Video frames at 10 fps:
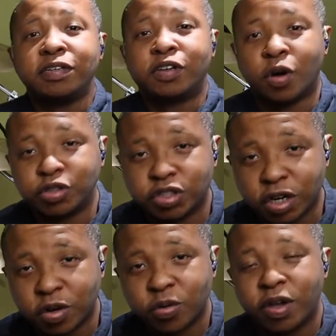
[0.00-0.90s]
go
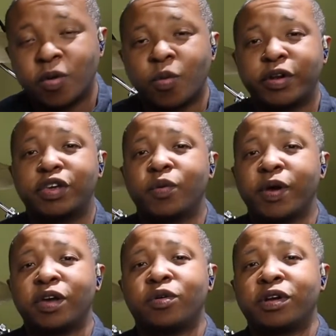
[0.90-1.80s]
slow and work your
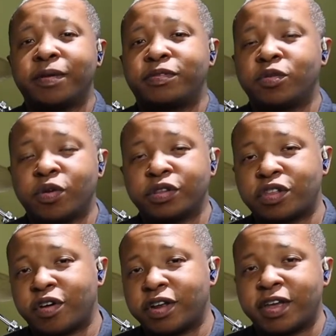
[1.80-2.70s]
way on up to
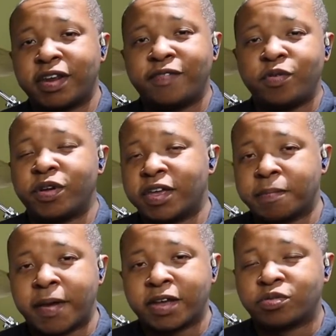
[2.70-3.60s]
130. And if you want to
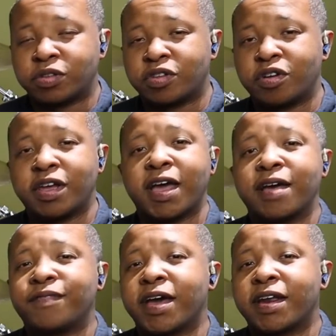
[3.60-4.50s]
get past 130,
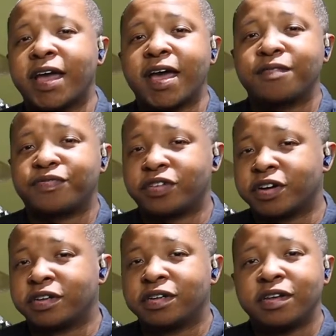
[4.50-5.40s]
have at it, have
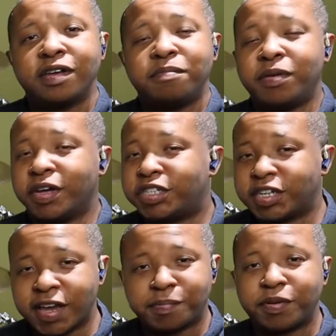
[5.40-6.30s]
fun, be a
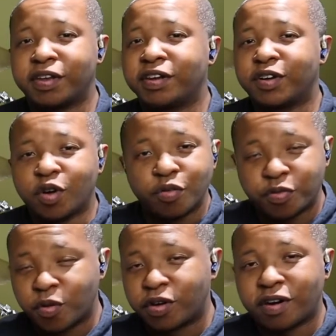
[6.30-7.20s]
champion, and go
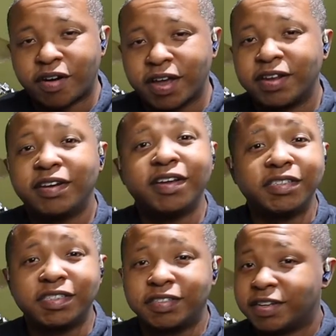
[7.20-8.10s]
for it. All right.
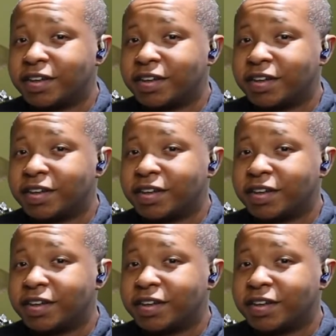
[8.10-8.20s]
Listen,